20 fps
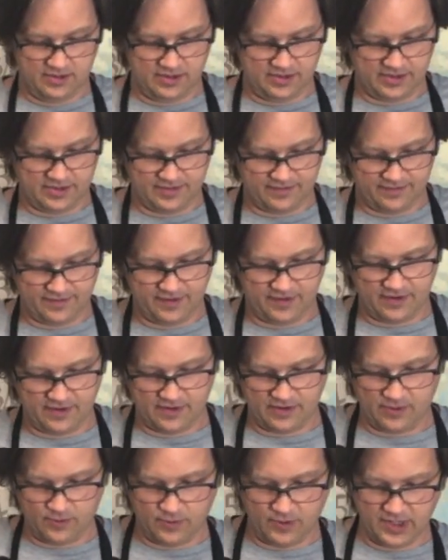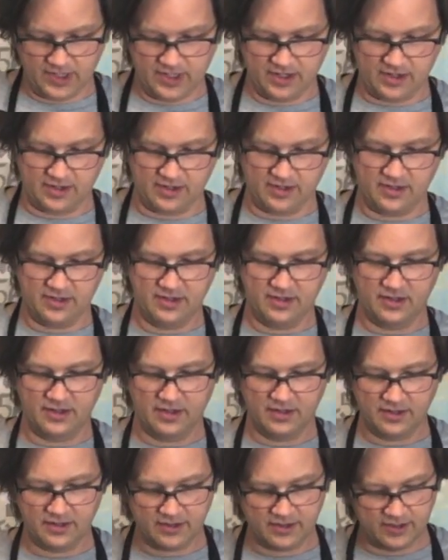Let's figure out a way to
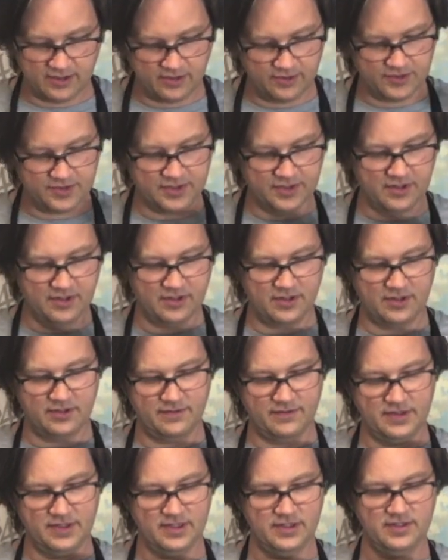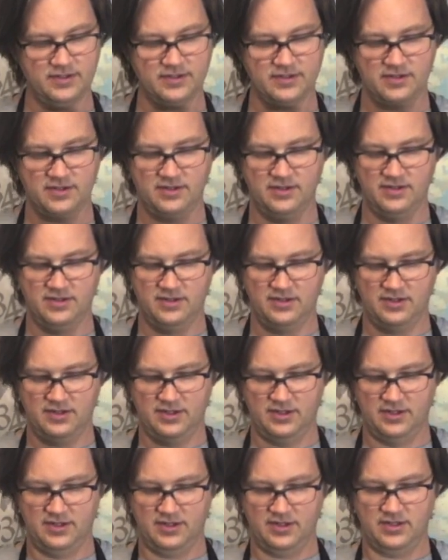let you see all of these
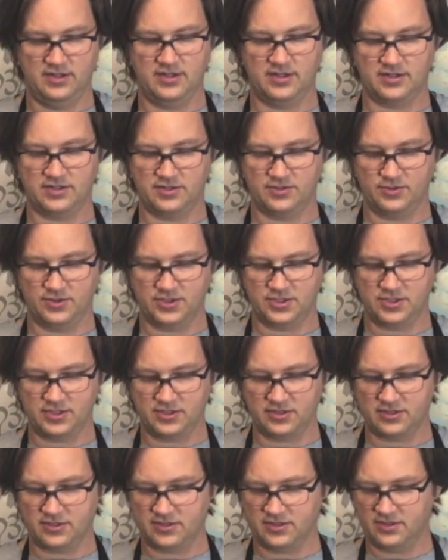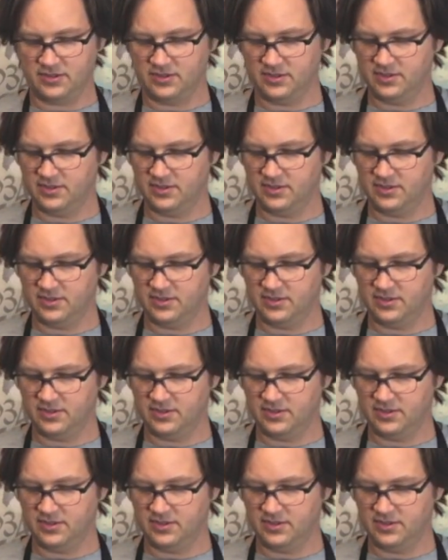next to each other.